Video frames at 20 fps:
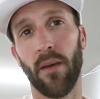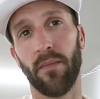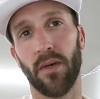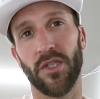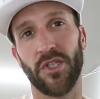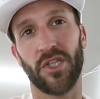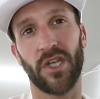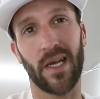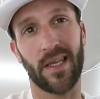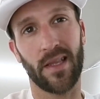
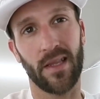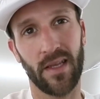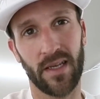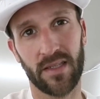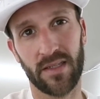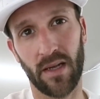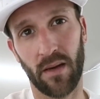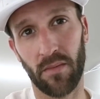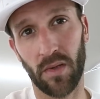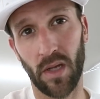But check the
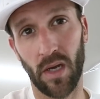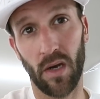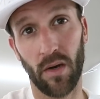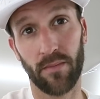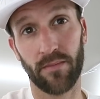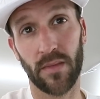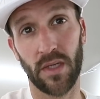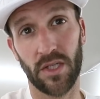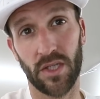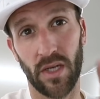links down
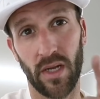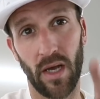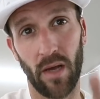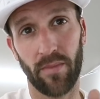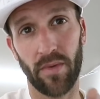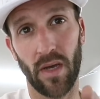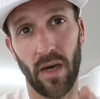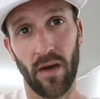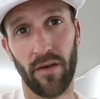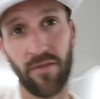below. It should
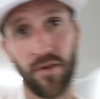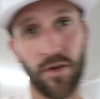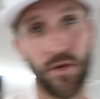help you out if